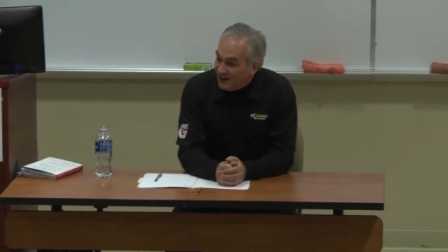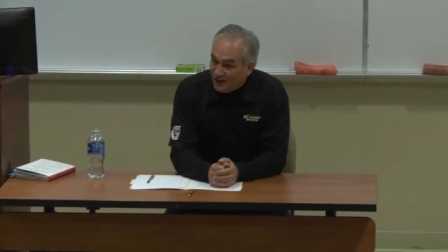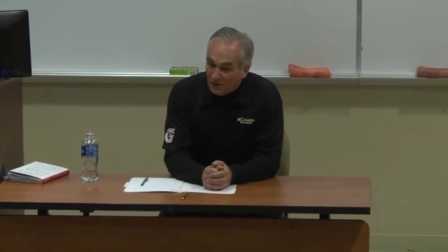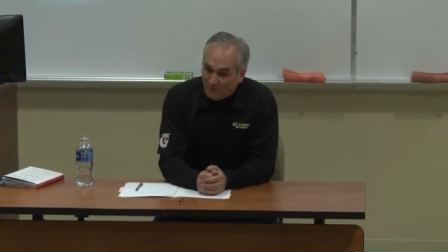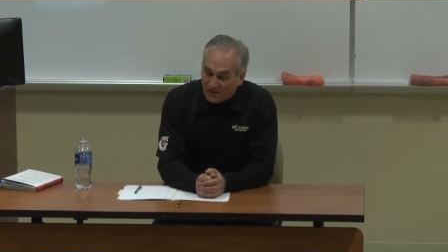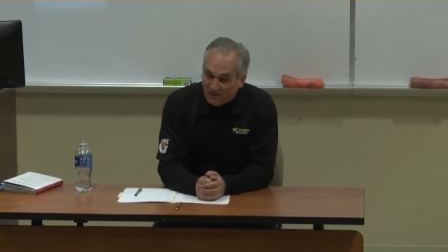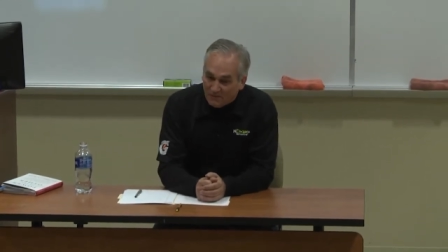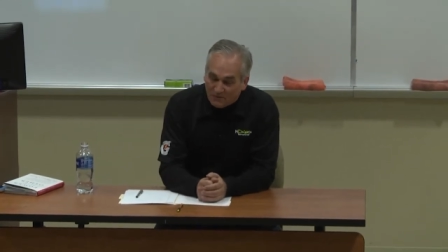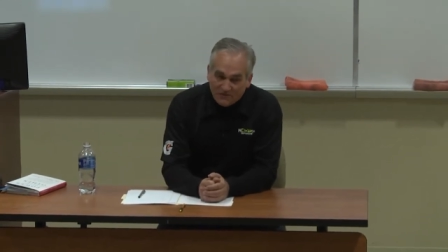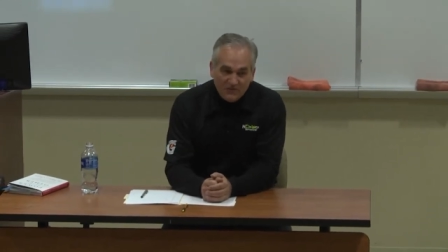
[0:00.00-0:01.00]
Uh, but,
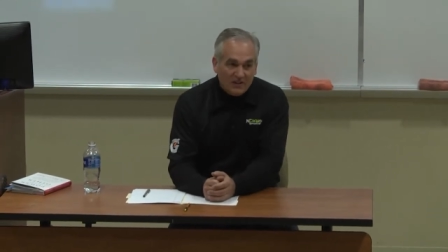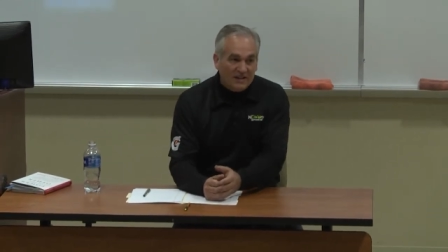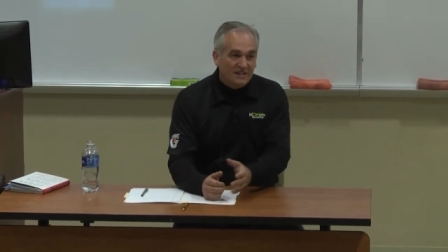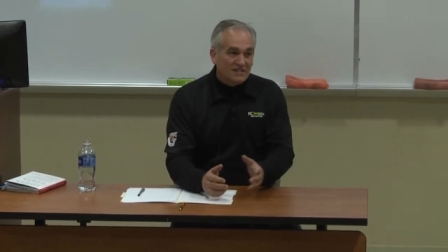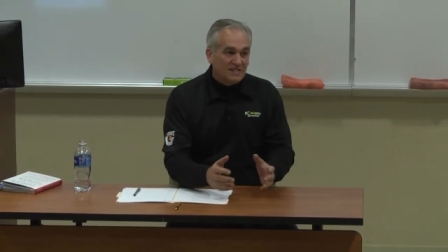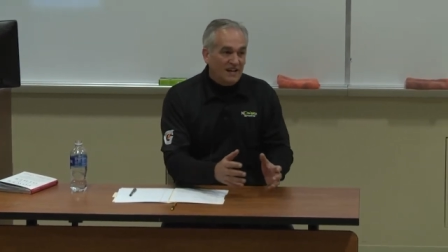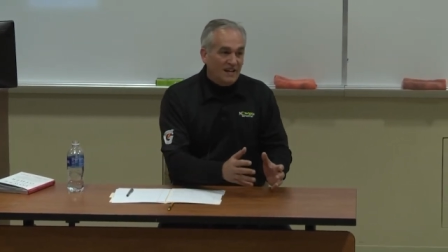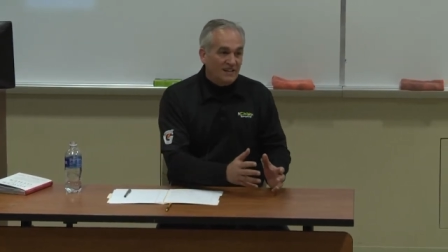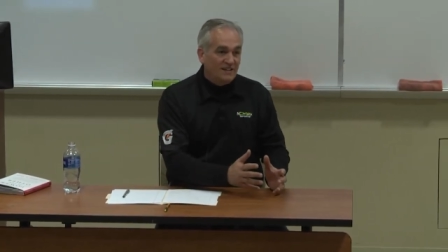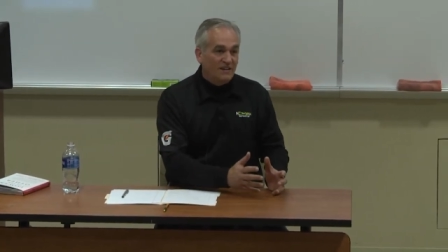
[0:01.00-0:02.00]
it, but if you got
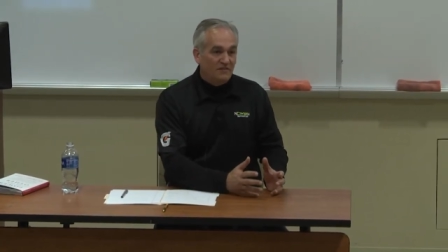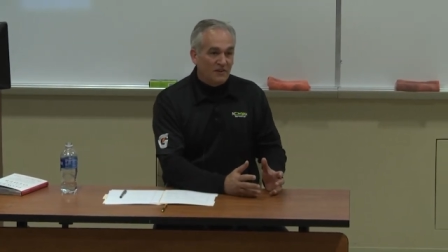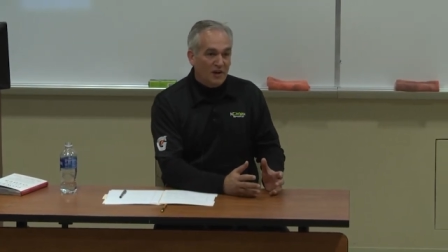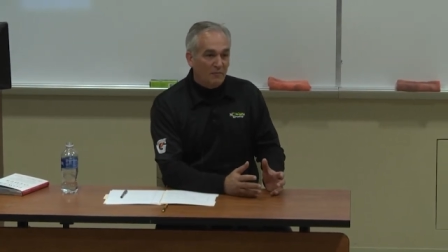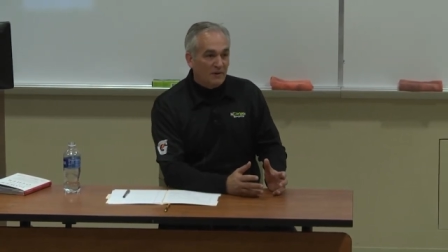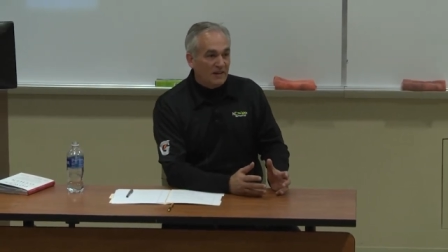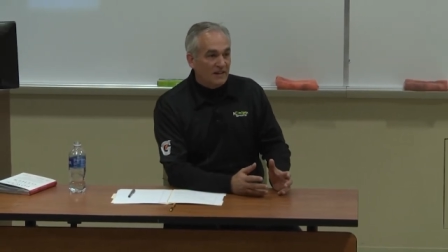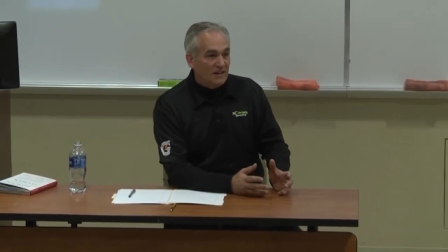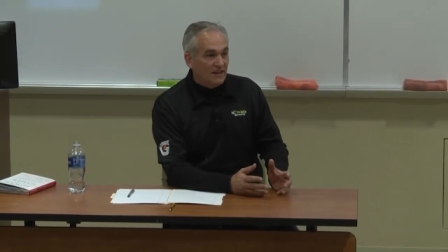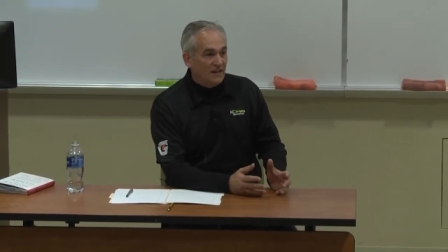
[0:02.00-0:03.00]
inside of the
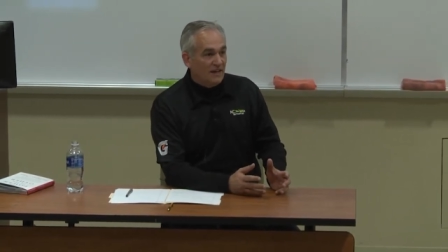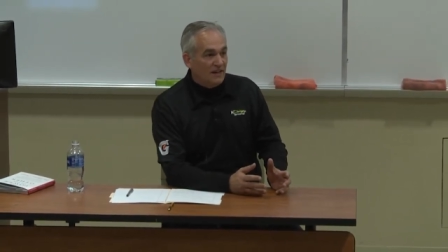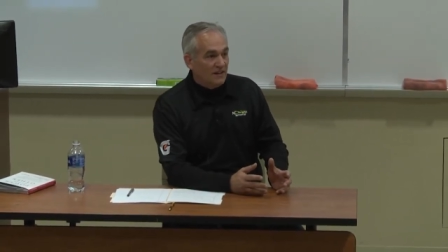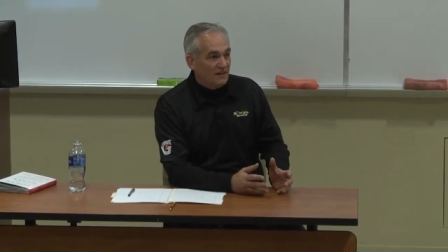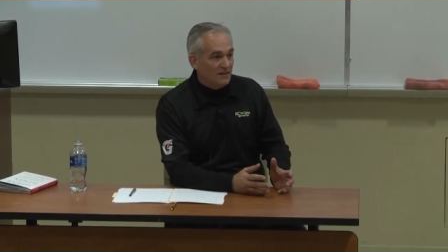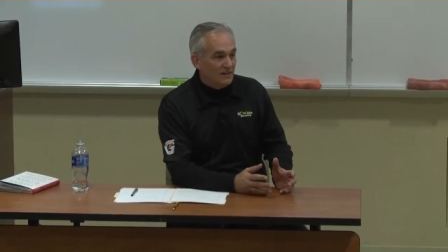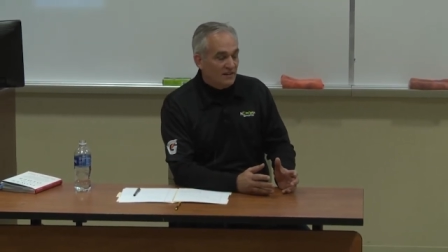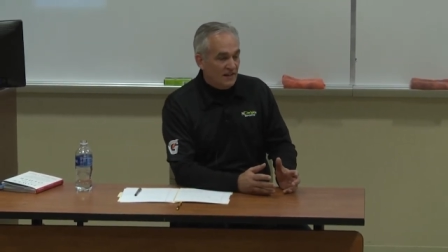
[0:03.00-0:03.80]
company and